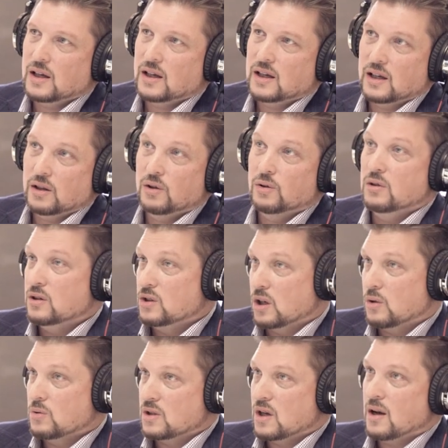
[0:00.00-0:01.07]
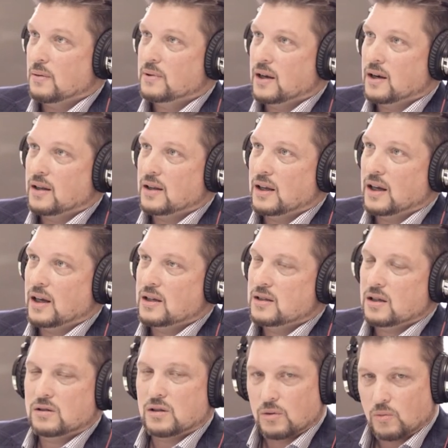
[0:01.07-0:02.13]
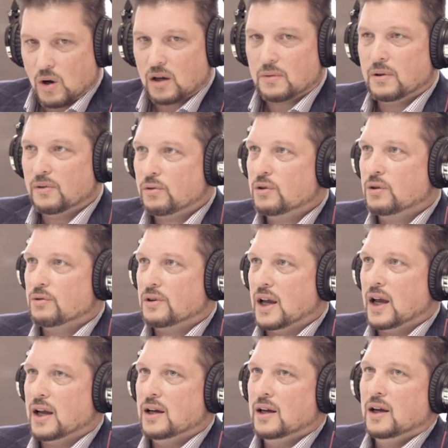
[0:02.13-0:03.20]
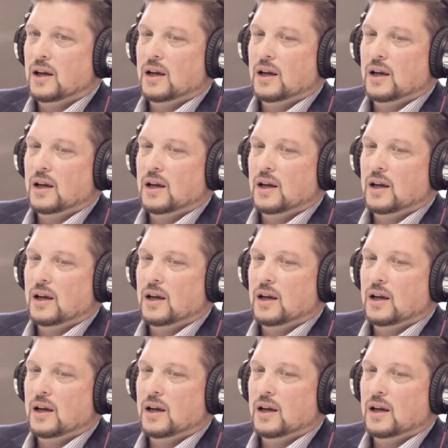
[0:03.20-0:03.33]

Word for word: and he knew the jig was up kind of thing. And I said, so walk me through your day.